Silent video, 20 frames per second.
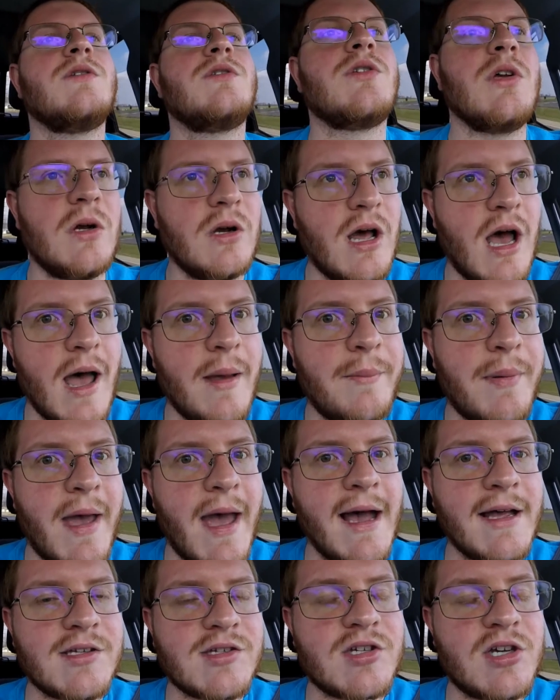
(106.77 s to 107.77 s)
Do not
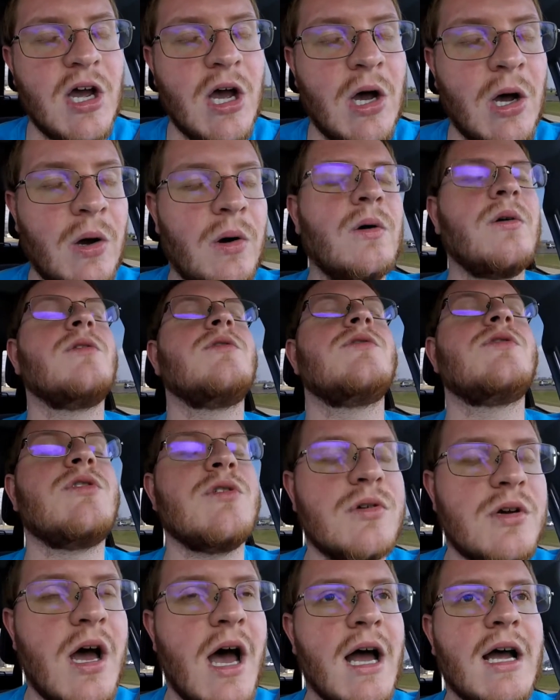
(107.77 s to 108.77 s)
pass go.
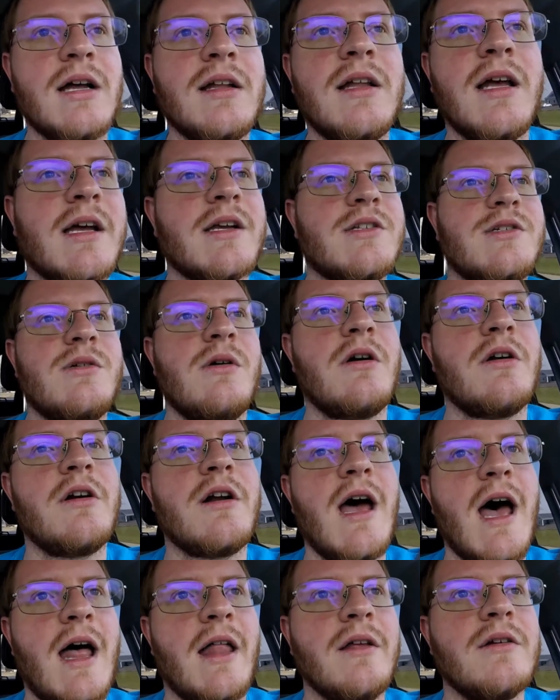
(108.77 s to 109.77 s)
Do not collect
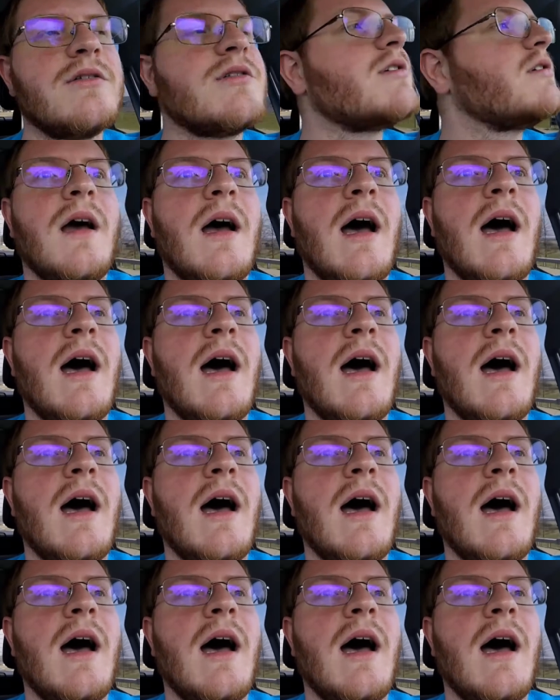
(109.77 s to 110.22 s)
$200.